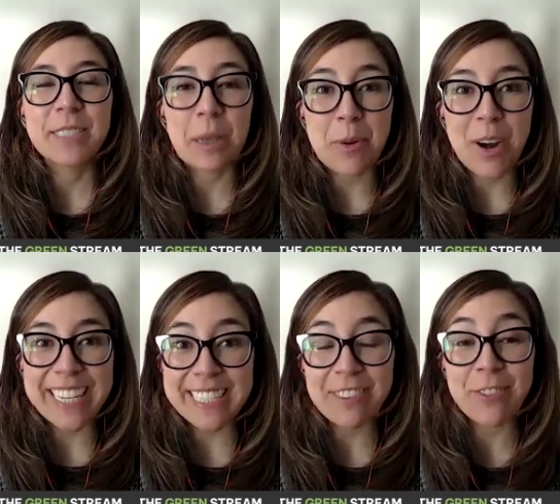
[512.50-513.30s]

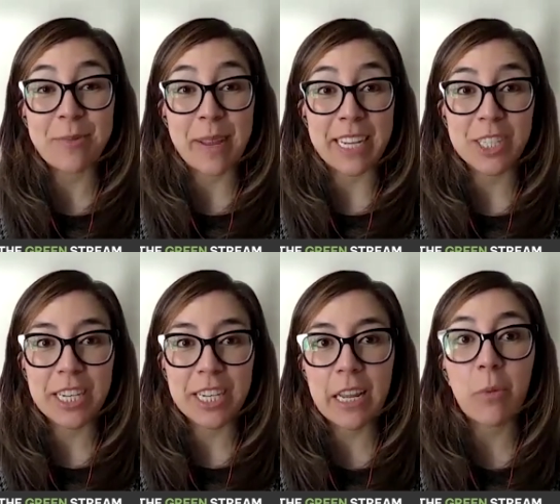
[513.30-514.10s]
summarized
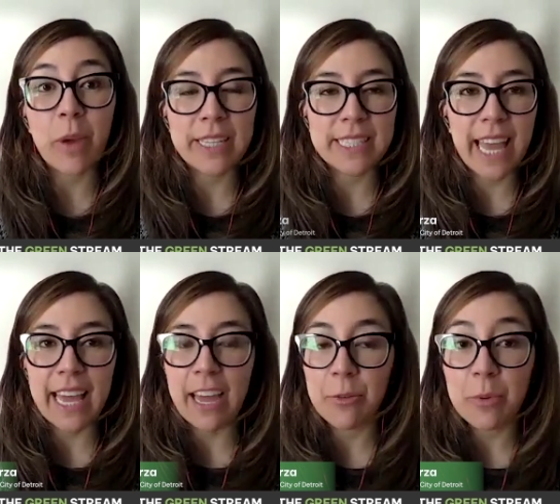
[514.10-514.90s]
information in ways
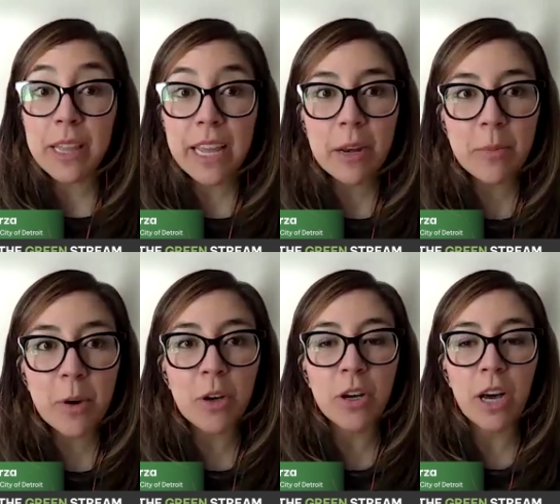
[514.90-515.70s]
that are
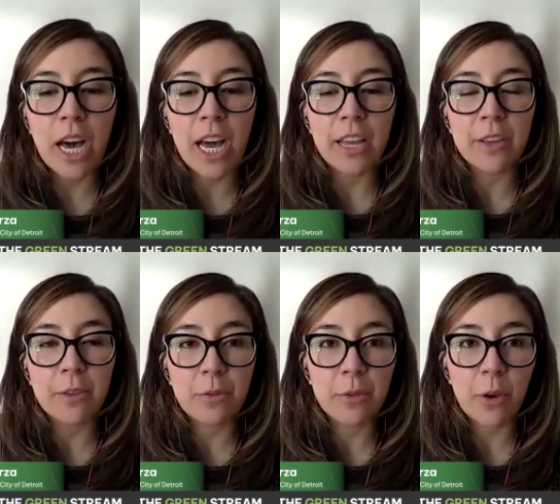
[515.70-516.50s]
relatable. Uh,
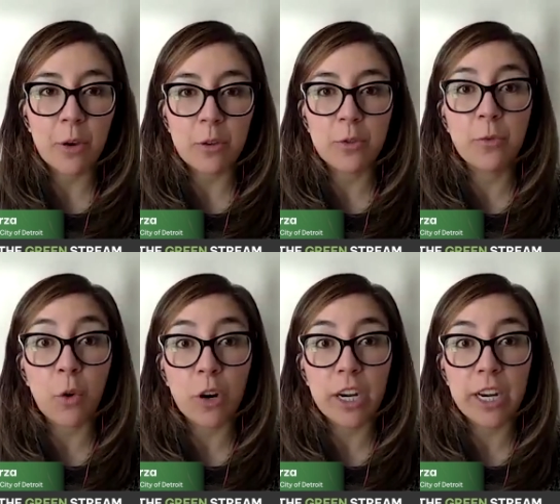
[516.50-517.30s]
those
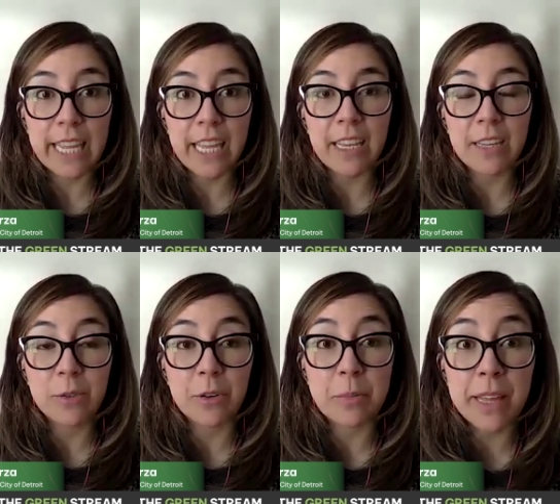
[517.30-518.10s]
four key
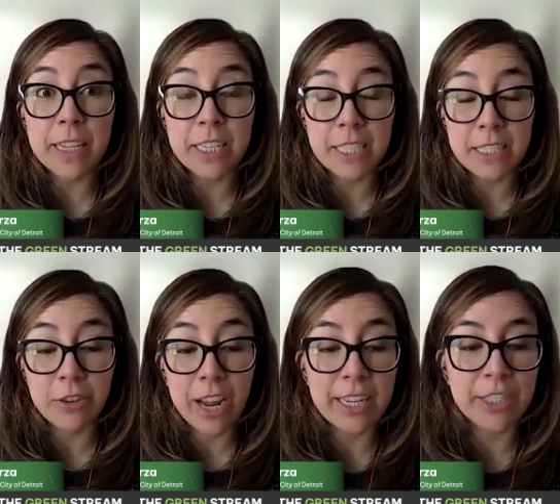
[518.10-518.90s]
sort of pillars and
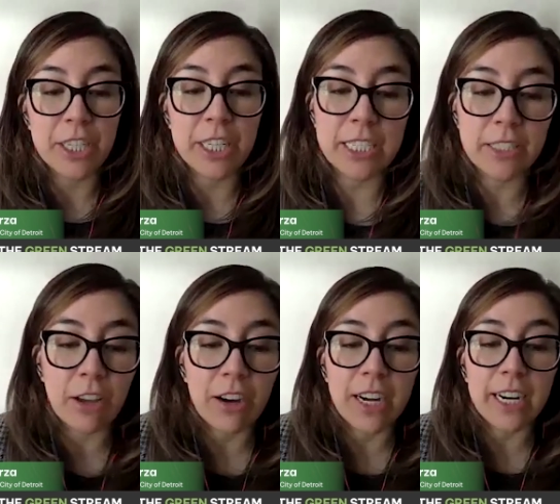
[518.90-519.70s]
strategies
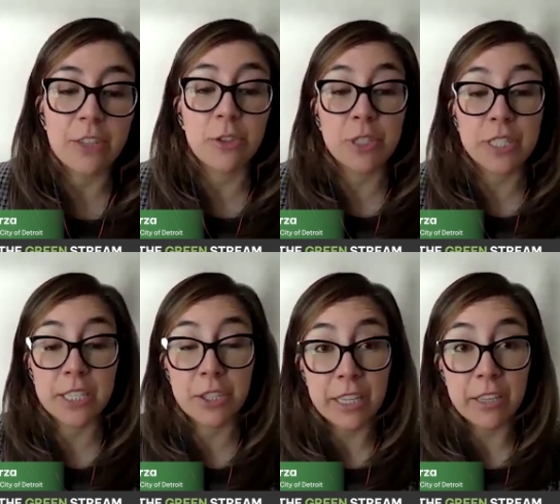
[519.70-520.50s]
are
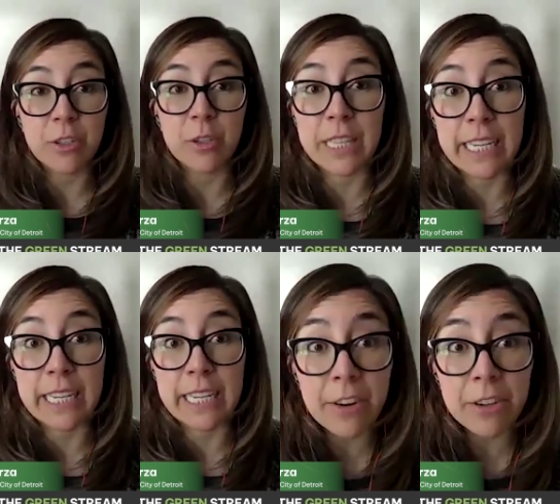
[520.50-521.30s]
transitioning to
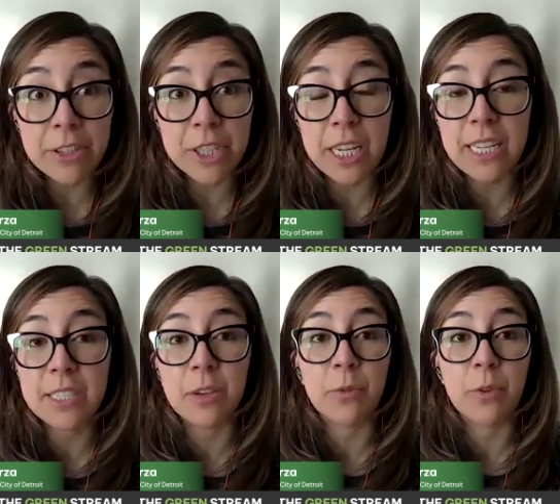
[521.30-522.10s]
clean energy.
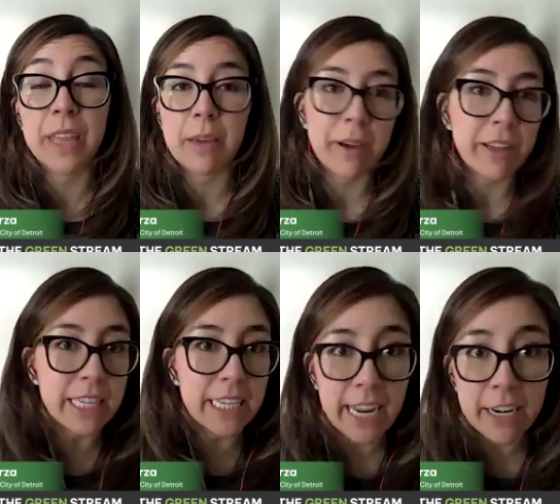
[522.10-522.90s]
So if we think about
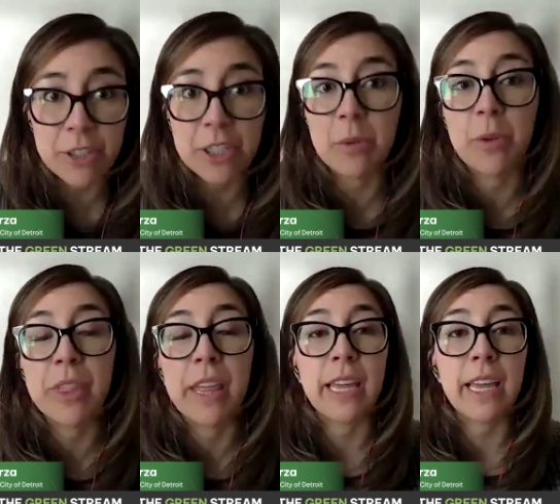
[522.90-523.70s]
clean energy, we
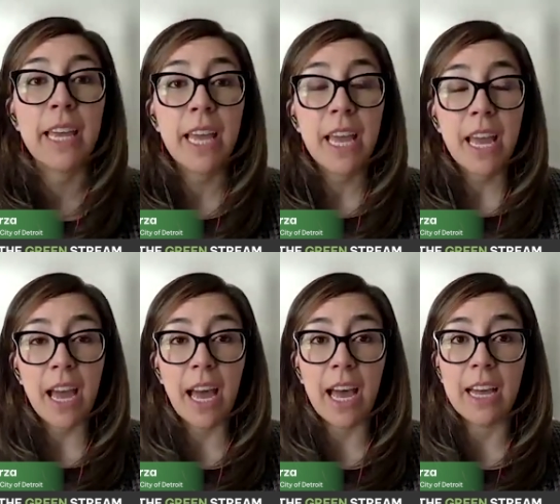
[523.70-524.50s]
think
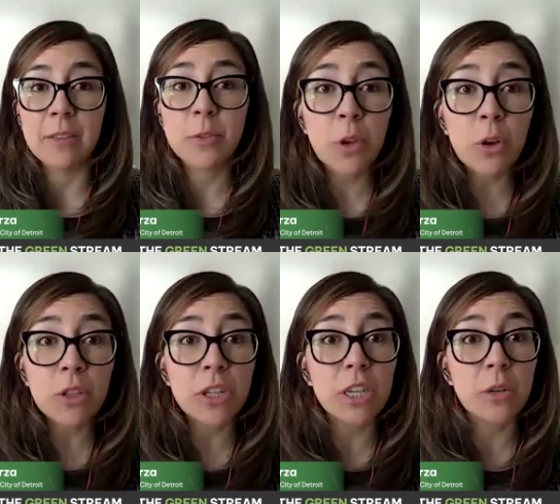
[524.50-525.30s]
uh,
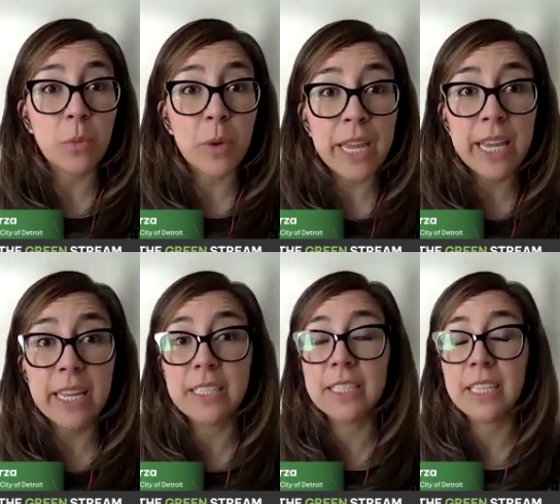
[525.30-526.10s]
solar,
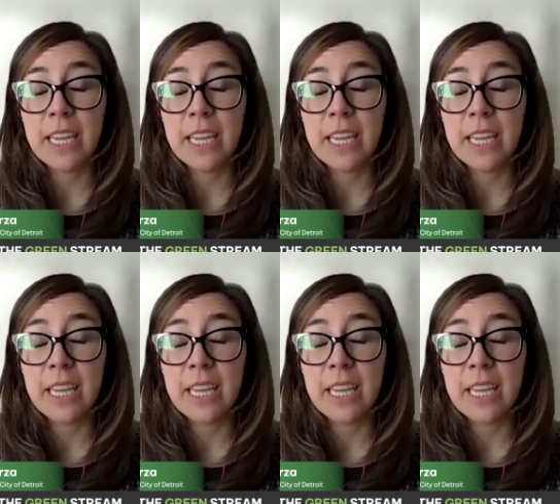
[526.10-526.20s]
wind.